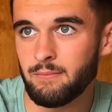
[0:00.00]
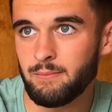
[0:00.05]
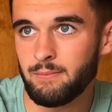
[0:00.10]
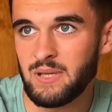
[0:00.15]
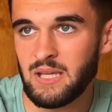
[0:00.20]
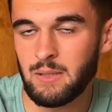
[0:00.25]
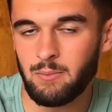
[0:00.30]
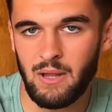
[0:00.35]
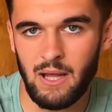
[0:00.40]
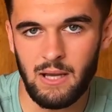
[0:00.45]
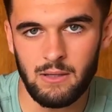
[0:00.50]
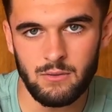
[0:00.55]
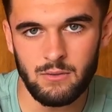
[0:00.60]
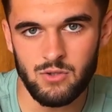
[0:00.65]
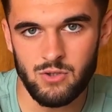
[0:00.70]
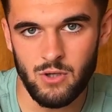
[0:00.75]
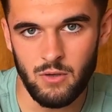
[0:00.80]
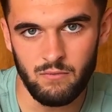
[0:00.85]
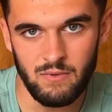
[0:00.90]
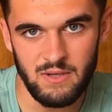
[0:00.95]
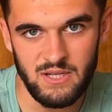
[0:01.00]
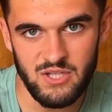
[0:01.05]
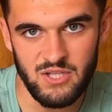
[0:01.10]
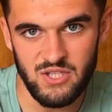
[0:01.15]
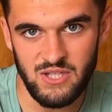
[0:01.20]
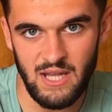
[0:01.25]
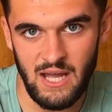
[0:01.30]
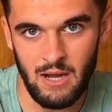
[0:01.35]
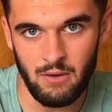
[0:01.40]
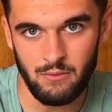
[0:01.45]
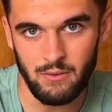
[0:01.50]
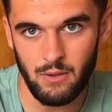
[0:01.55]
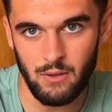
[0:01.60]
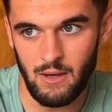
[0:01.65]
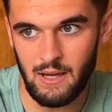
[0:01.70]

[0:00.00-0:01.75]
People like Elton John reached out, you know,